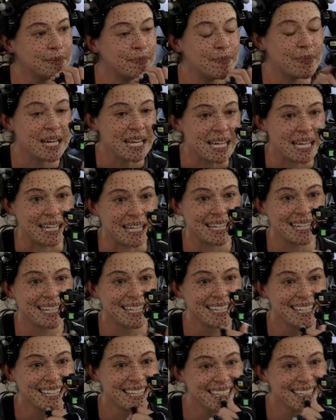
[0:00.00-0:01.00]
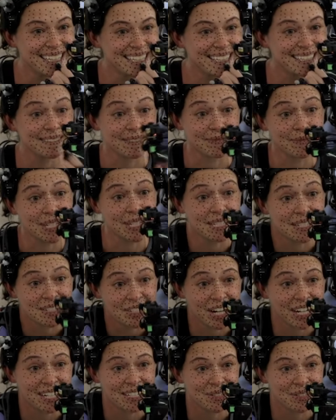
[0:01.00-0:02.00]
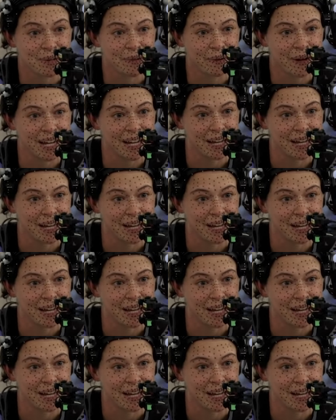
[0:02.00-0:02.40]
VFX takes a long time to create and